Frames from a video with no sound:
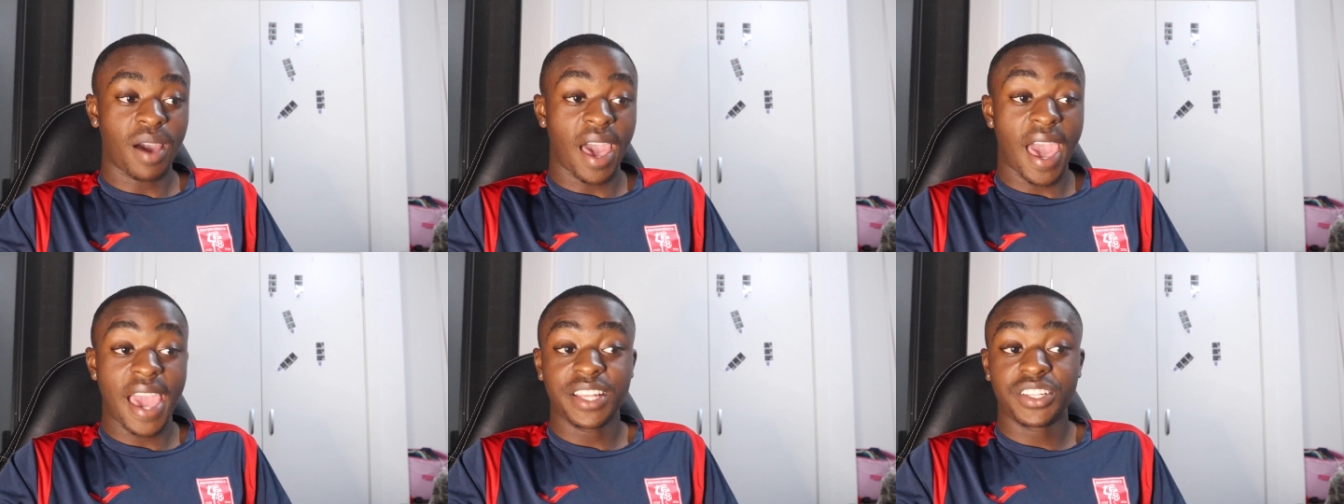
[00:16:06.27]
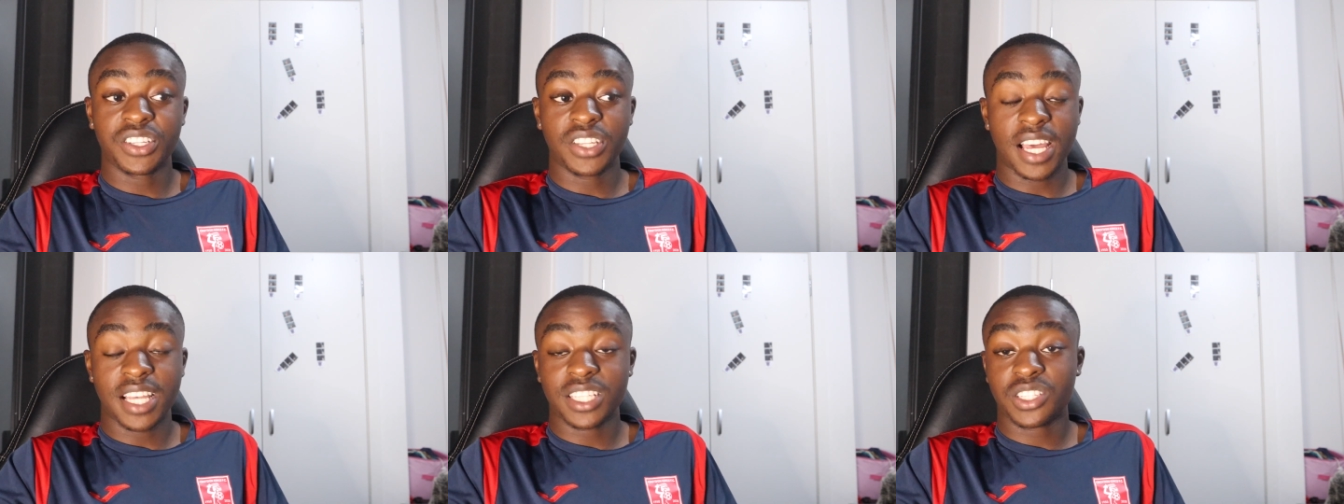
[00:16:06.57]

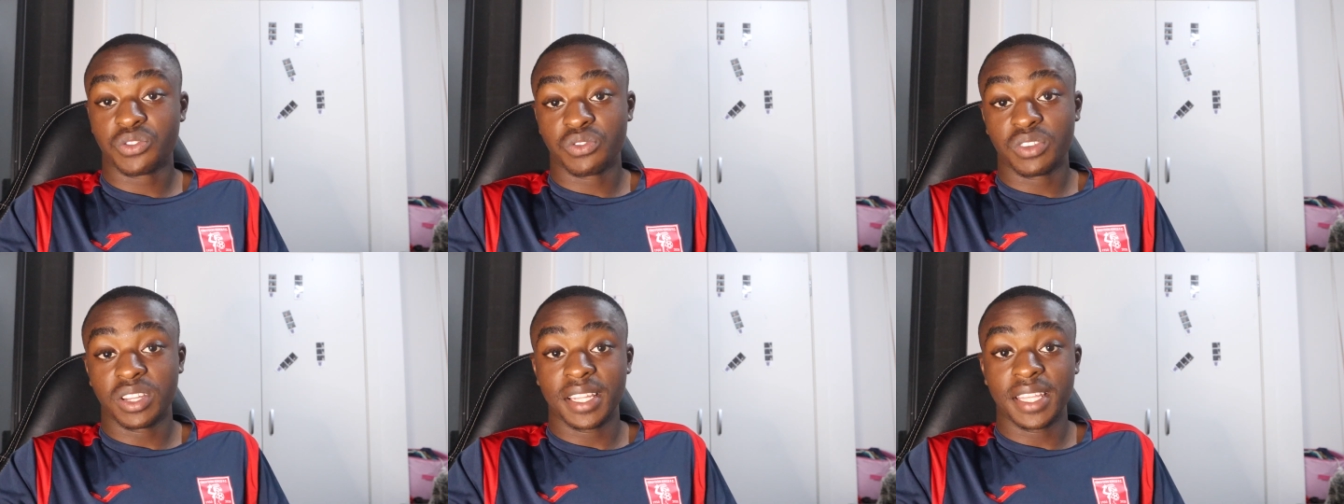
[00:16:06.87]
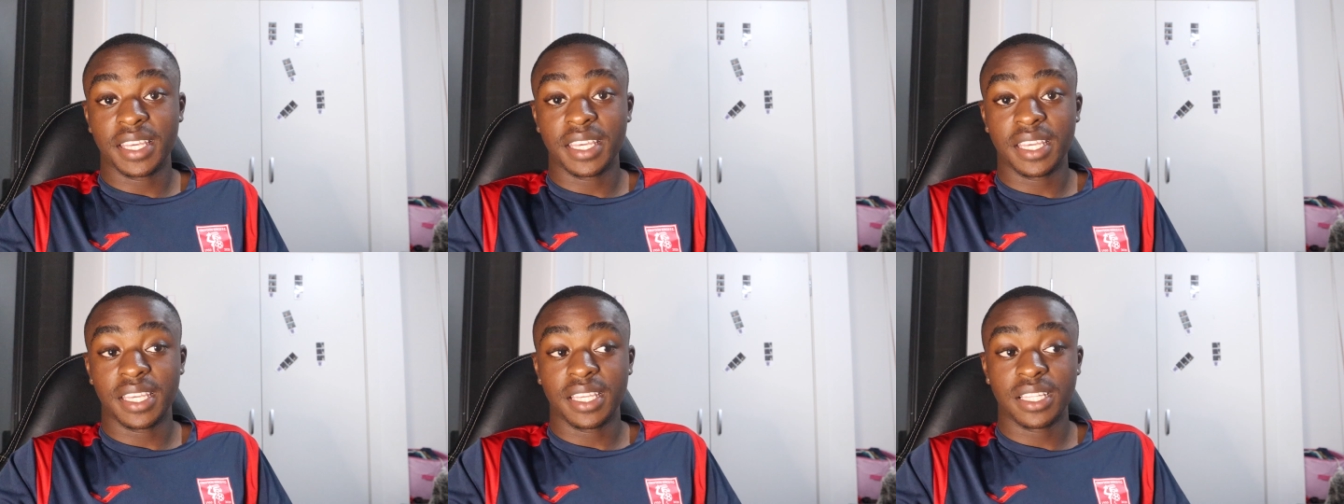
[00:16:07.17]
agent hasn't
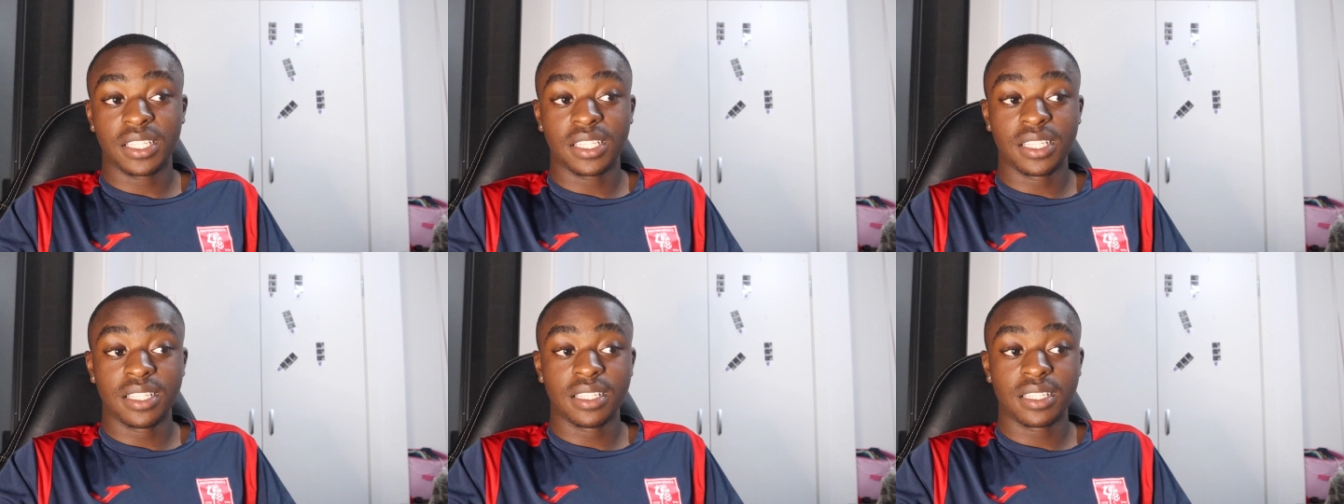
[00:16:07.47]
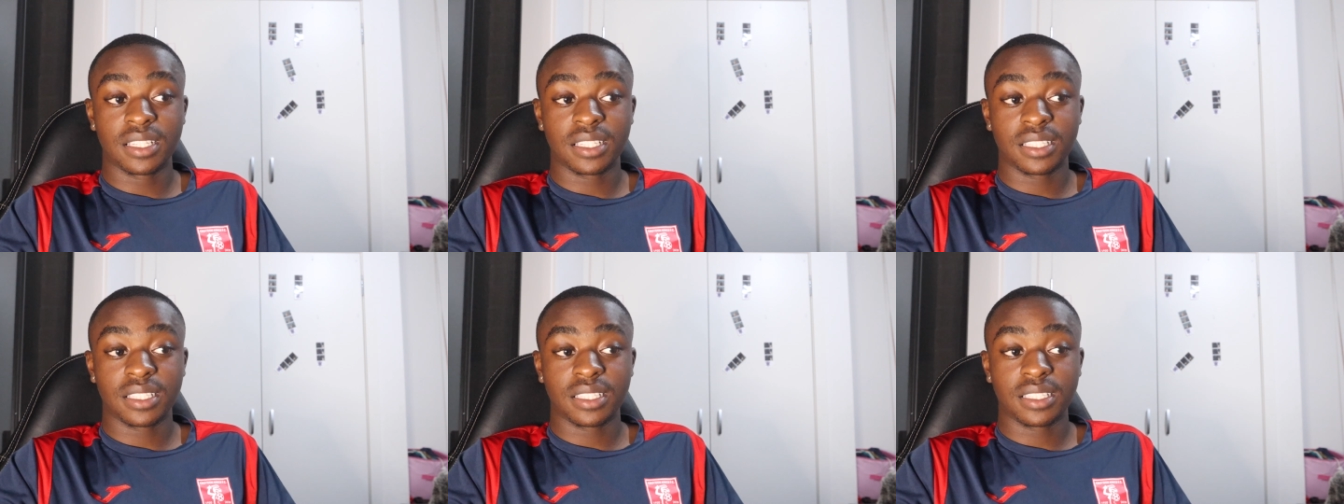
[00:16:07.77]
really
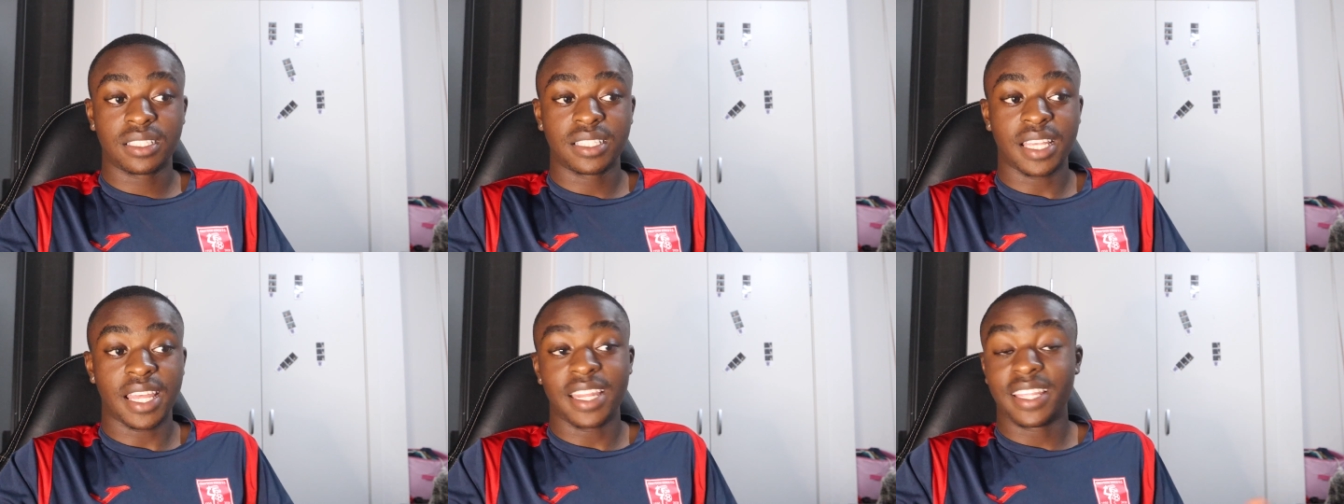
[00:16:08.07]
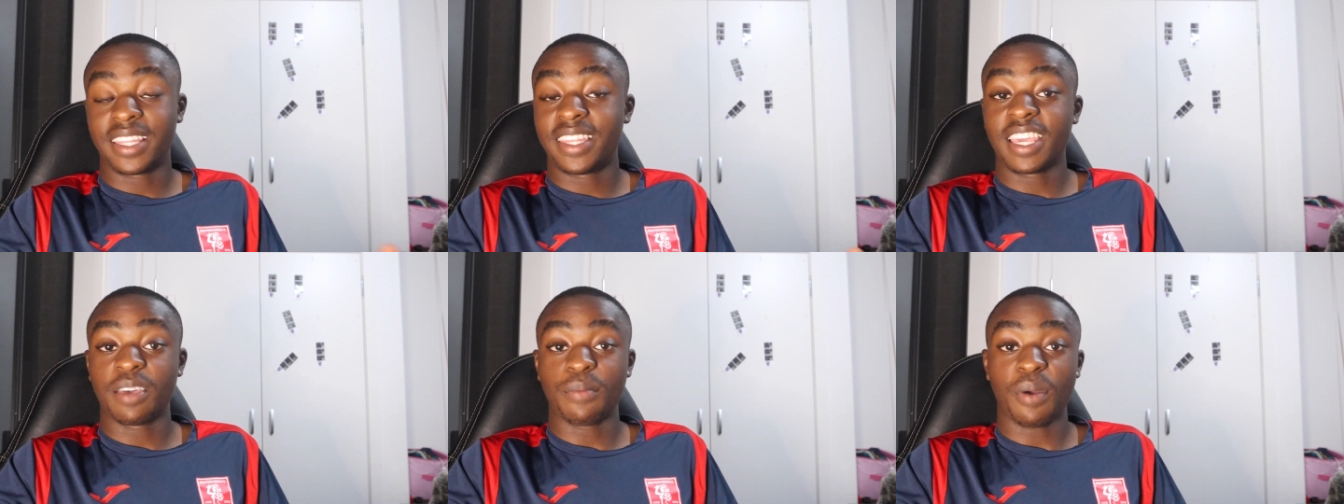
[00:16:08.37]
said
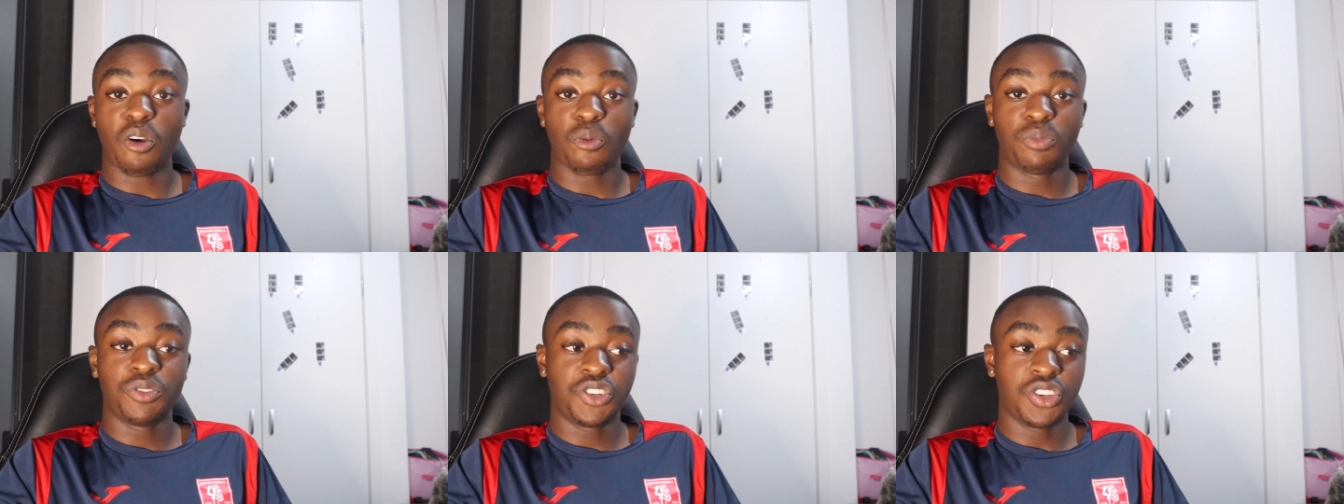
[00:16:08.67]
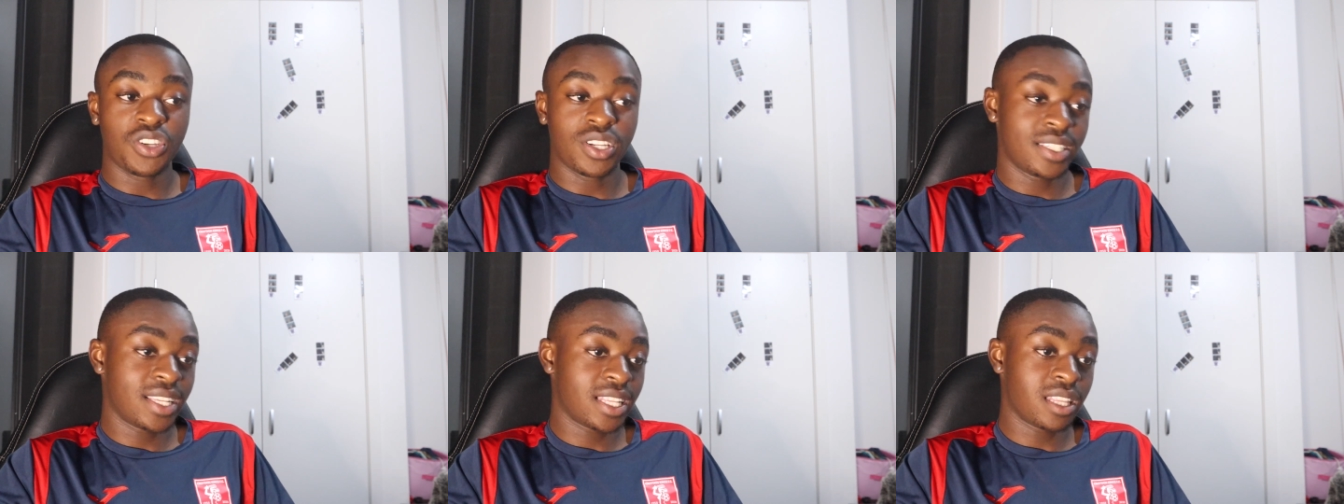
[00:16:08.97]
anything about
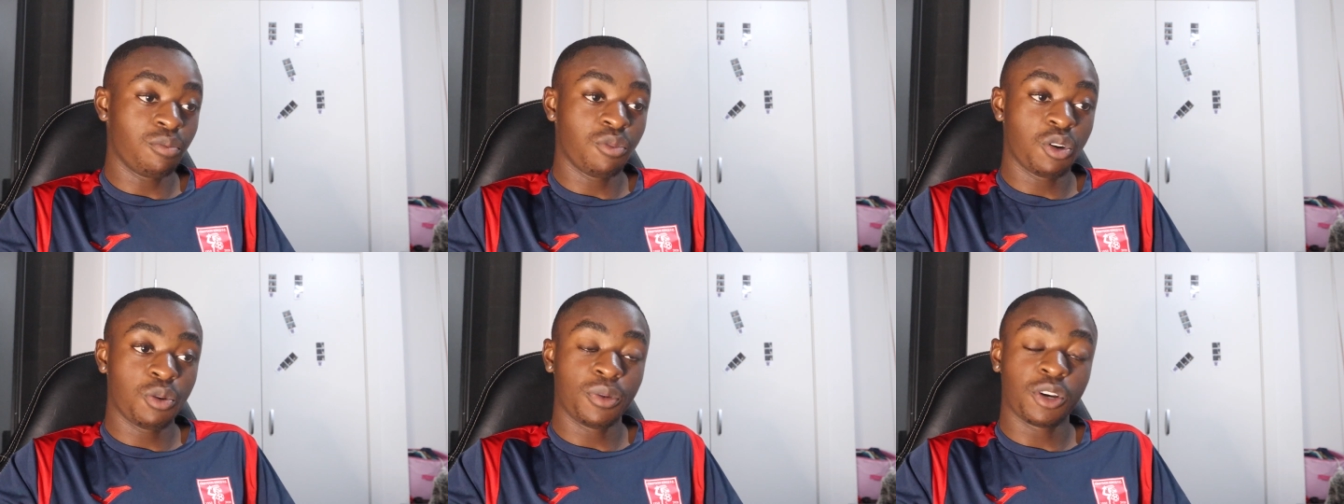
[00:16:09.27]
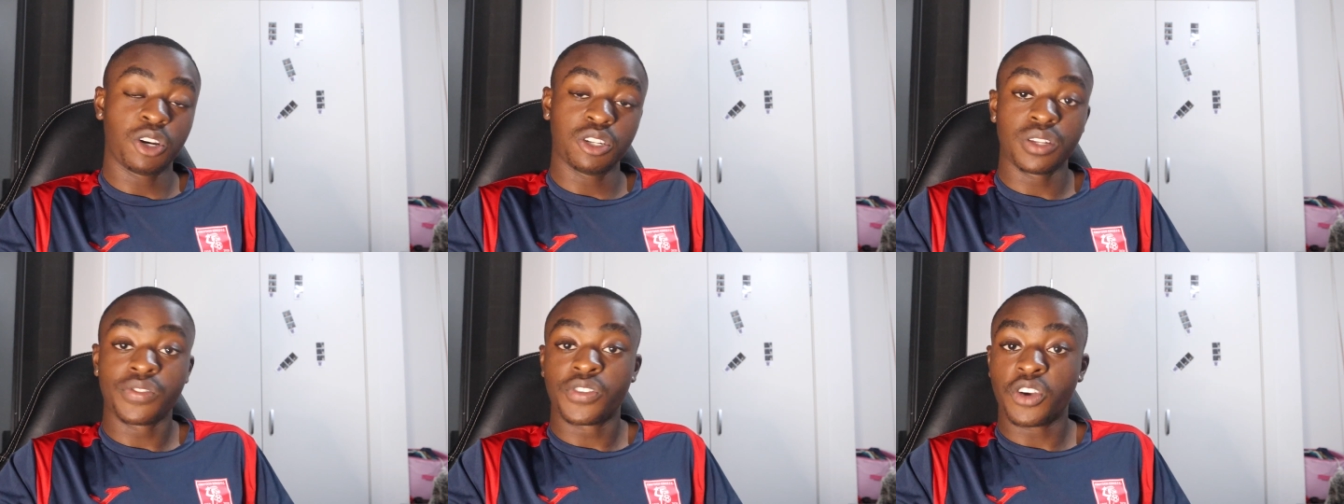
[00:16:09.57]
opportunities at the
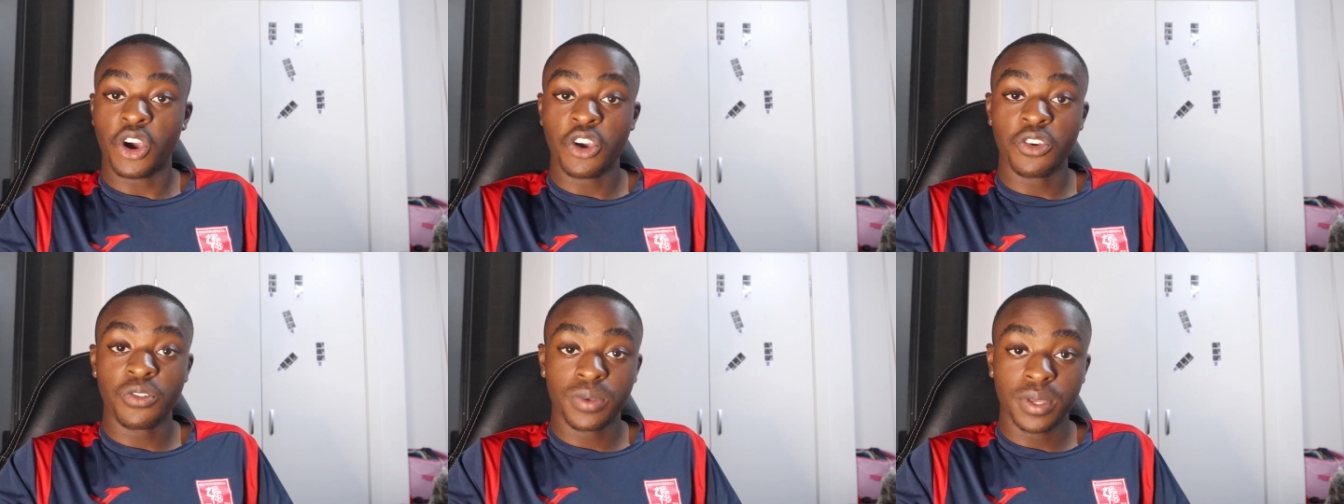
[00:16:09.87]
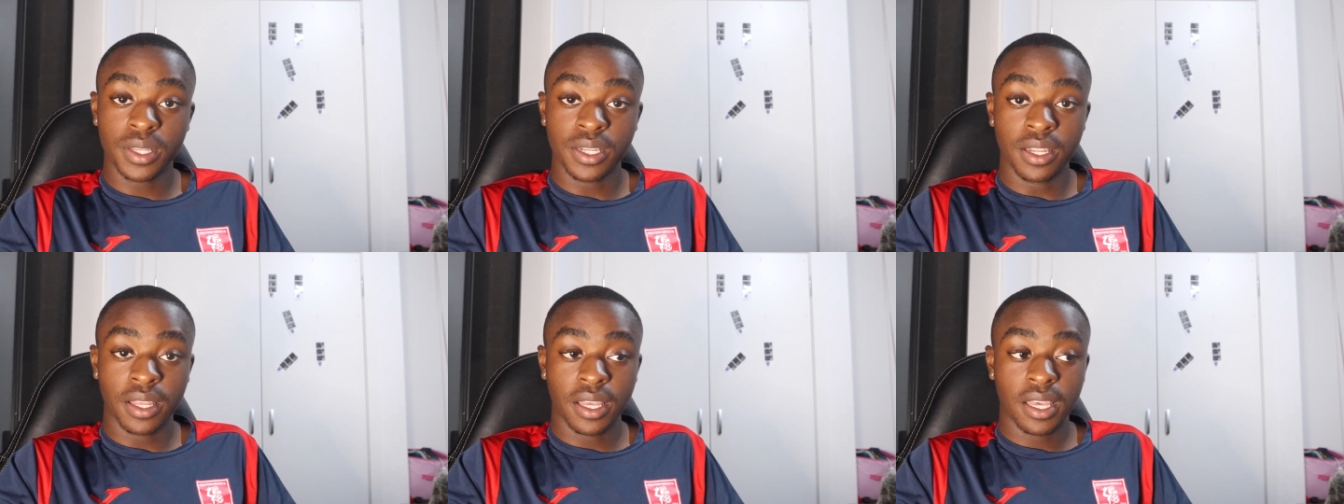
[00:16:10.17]
moment because of
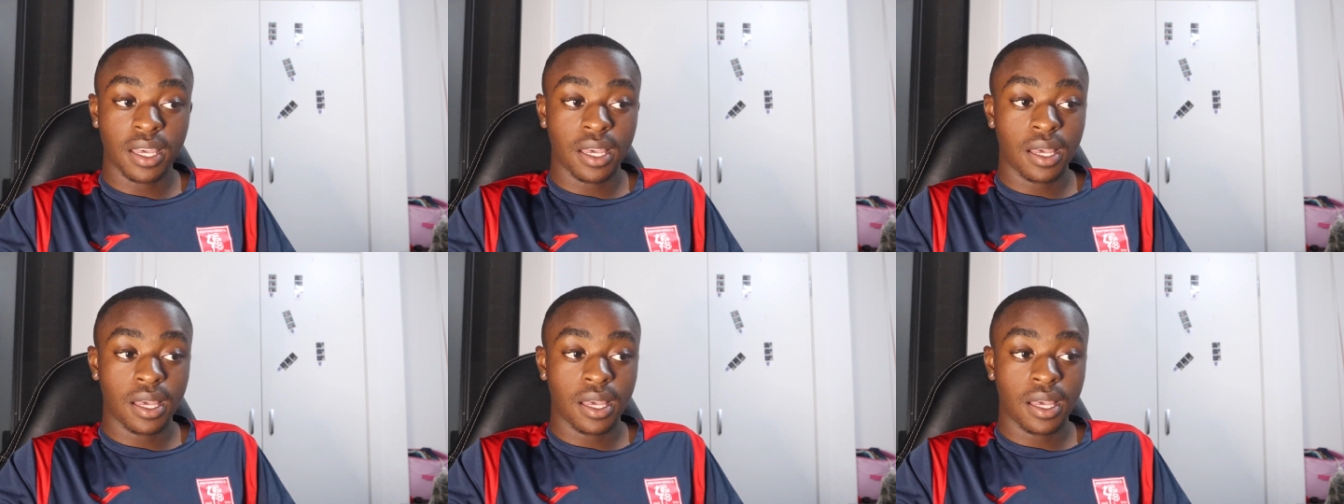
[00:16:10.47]
COVID.